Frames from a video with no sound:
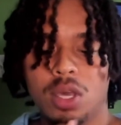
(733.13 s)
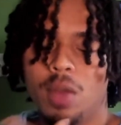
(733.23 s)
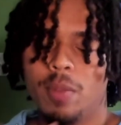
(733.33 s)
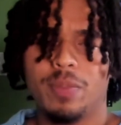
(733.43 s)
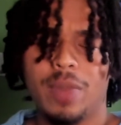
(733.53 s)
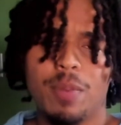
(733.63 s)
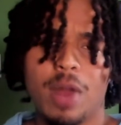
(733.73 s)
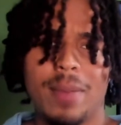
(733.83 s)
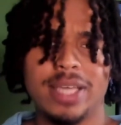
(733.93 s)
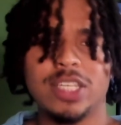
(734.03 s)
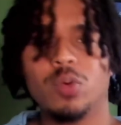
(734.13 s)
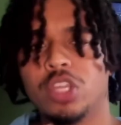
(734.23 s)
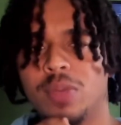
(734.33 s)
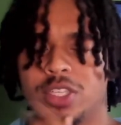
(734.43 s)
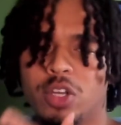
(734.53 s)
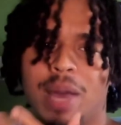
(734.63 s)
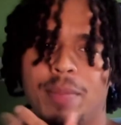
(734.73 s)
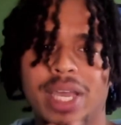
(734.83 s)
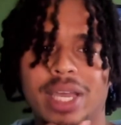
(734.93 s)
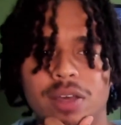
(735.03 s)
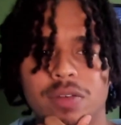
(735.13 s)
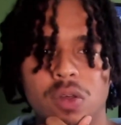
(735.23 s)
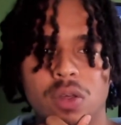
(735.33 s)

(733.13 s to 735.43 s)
But the main problem I see with them is they're not big enough.